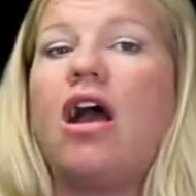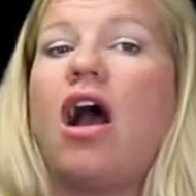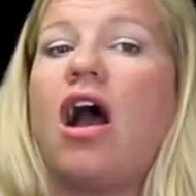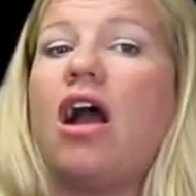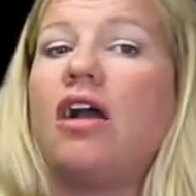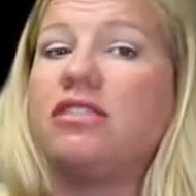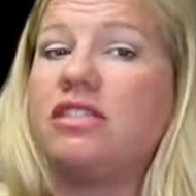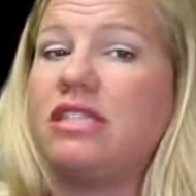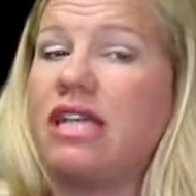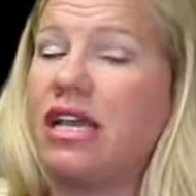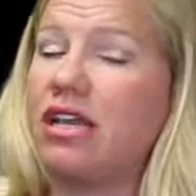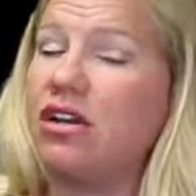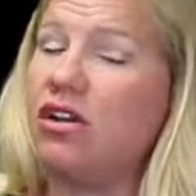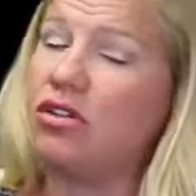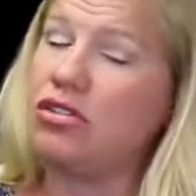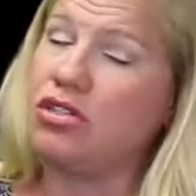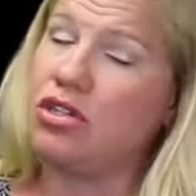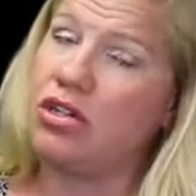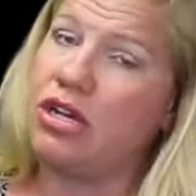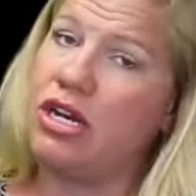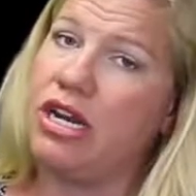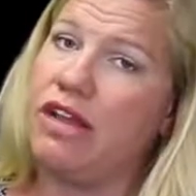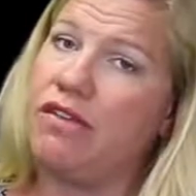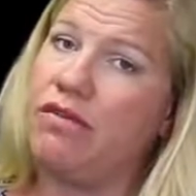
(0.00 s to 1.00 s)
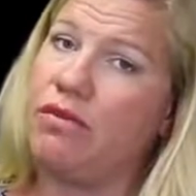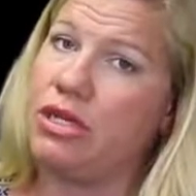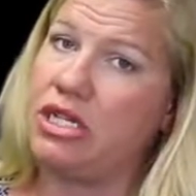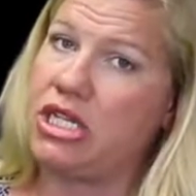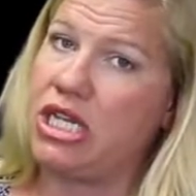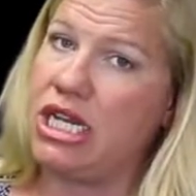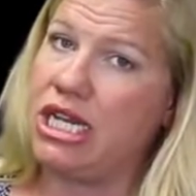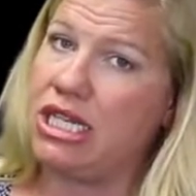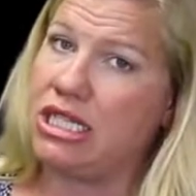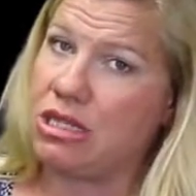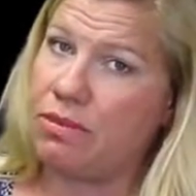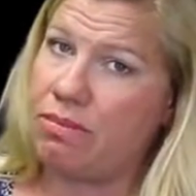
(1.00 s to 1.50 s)
Our second alternative,
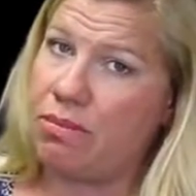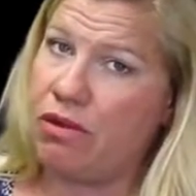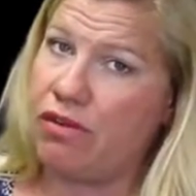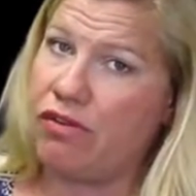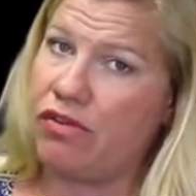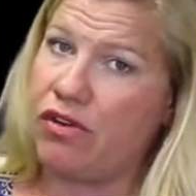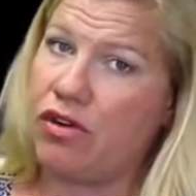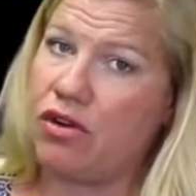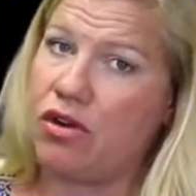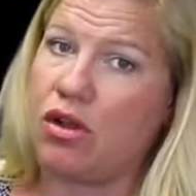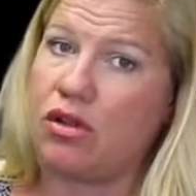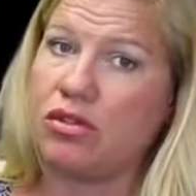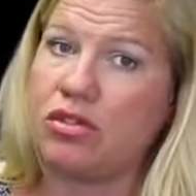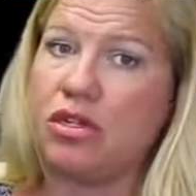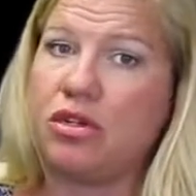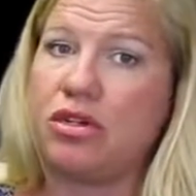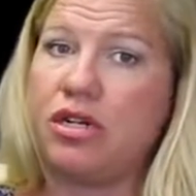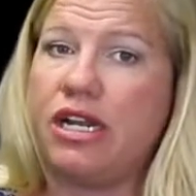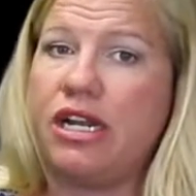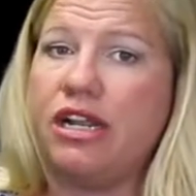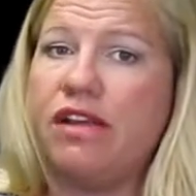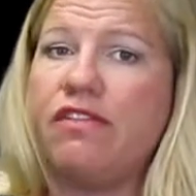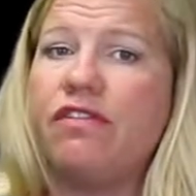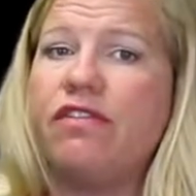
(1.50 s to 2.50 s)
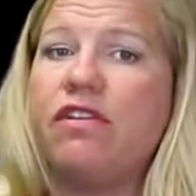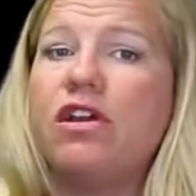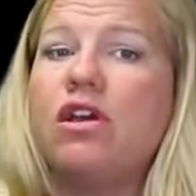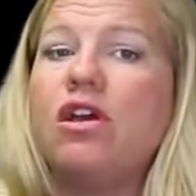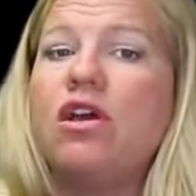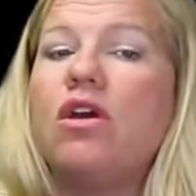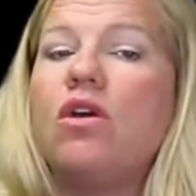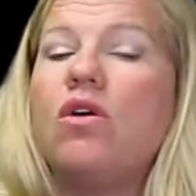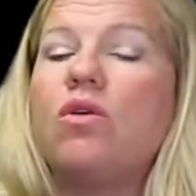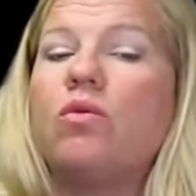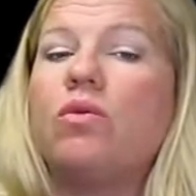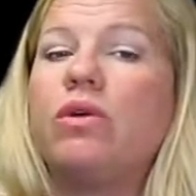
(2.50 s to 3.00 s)
which is a preferred alternative,
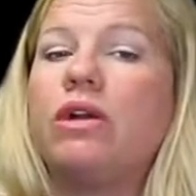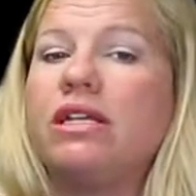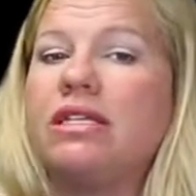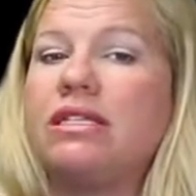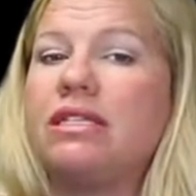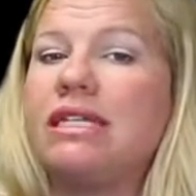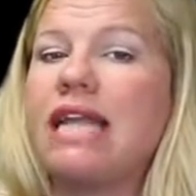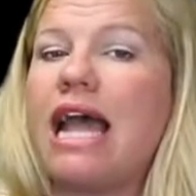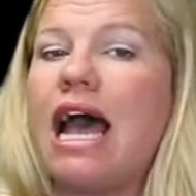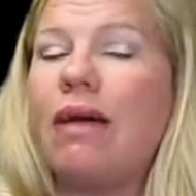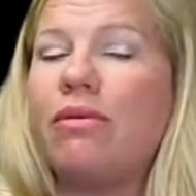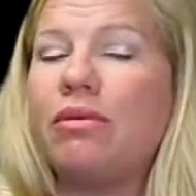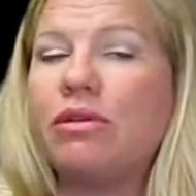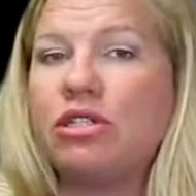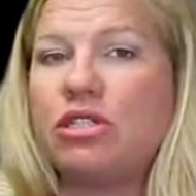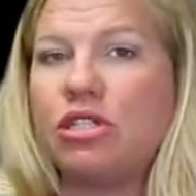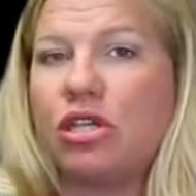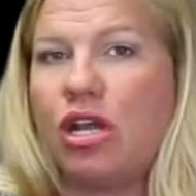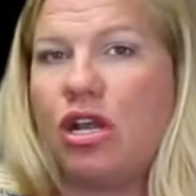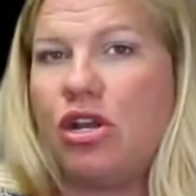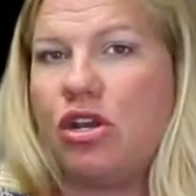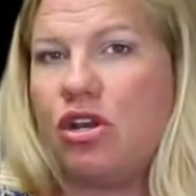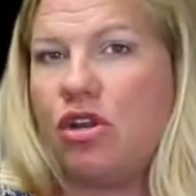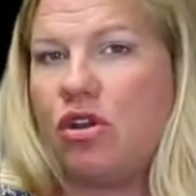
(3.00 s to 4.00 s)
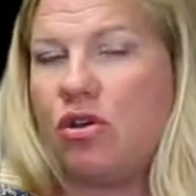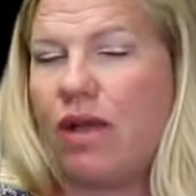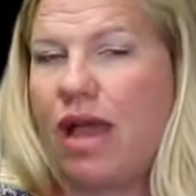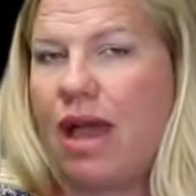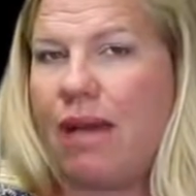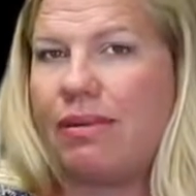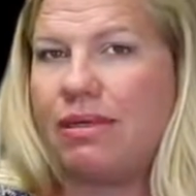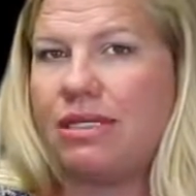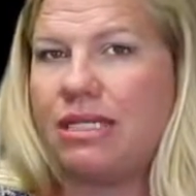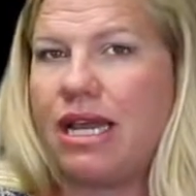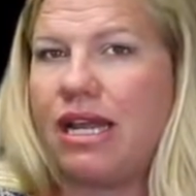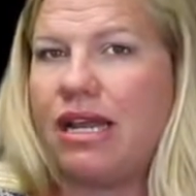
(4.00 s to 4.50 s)
would establish a new
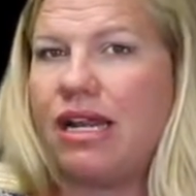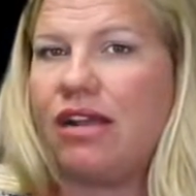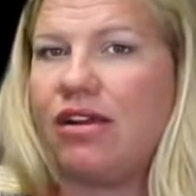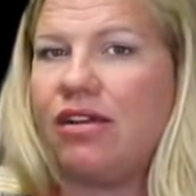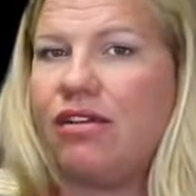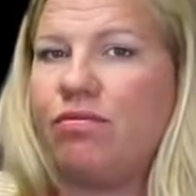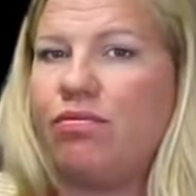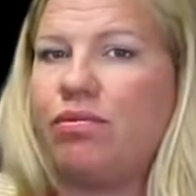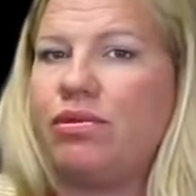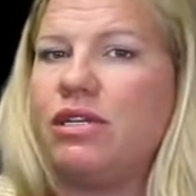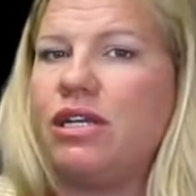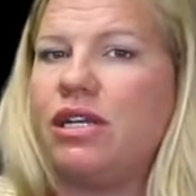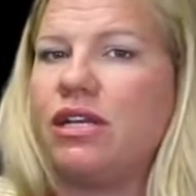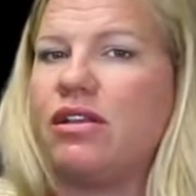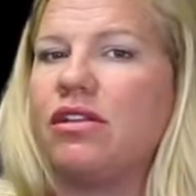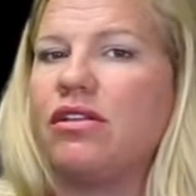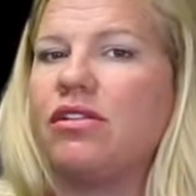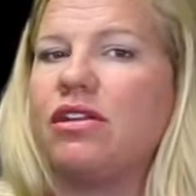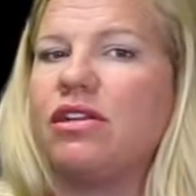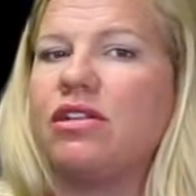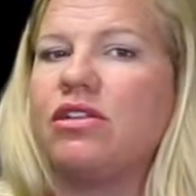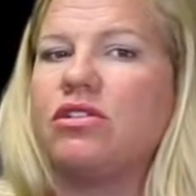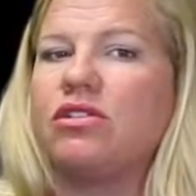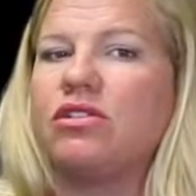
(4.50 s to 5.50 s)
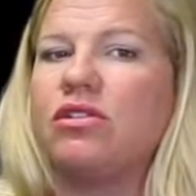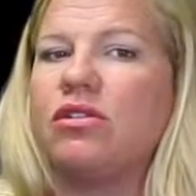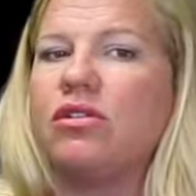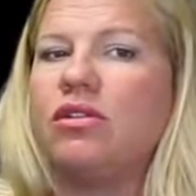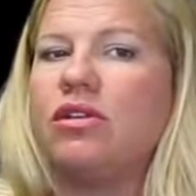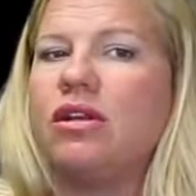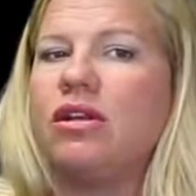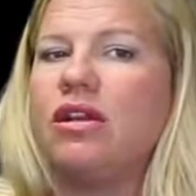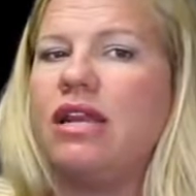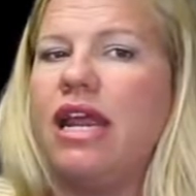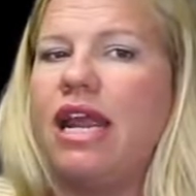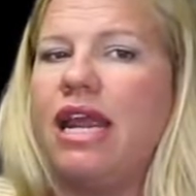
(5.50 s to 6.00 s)
habitat area of particular
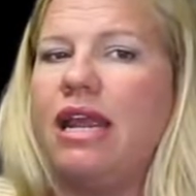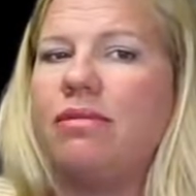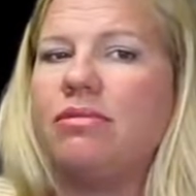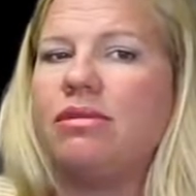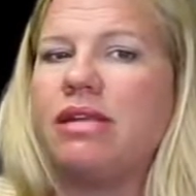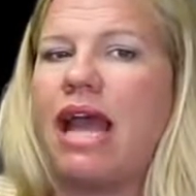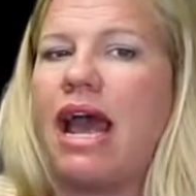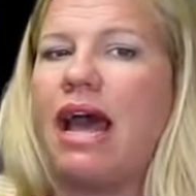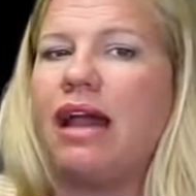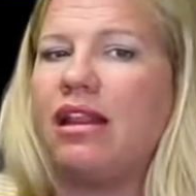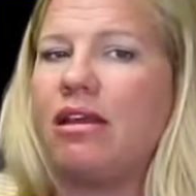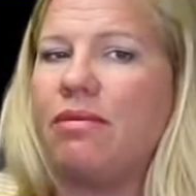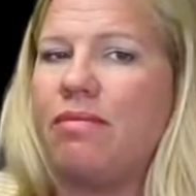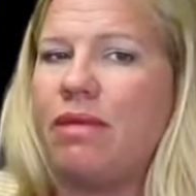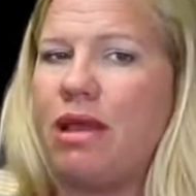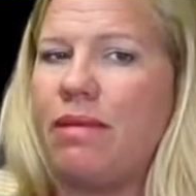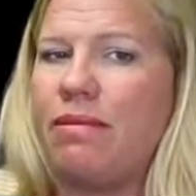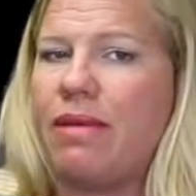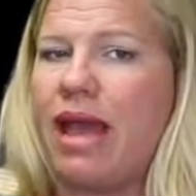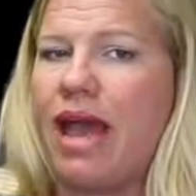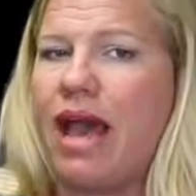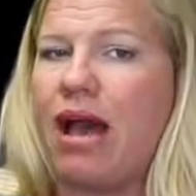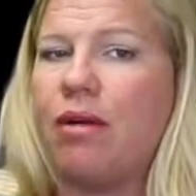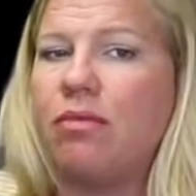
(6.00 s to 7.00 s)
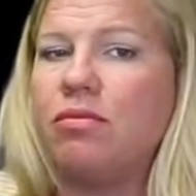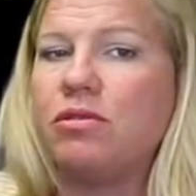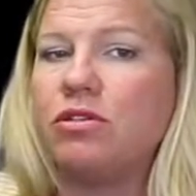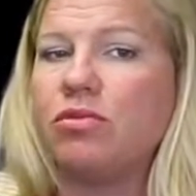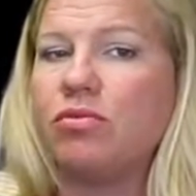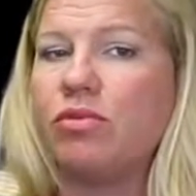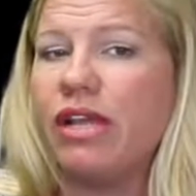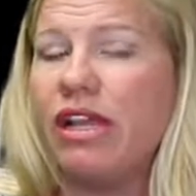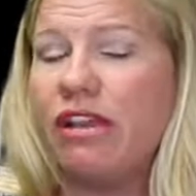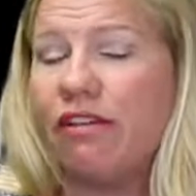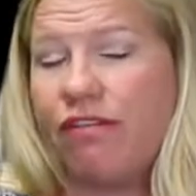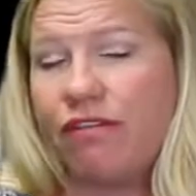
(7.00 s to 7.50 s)
concern named Alabama Alps
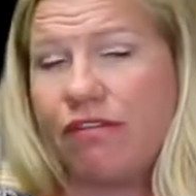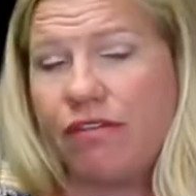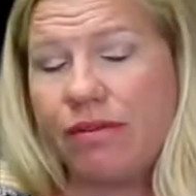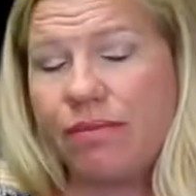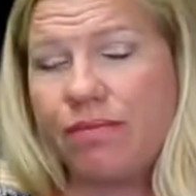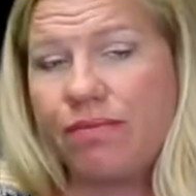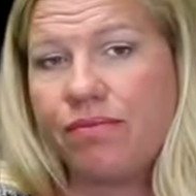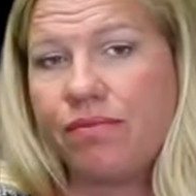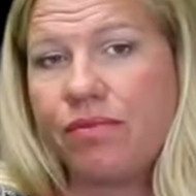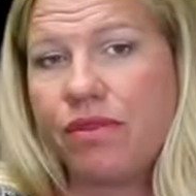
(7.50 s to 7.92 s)
Reef.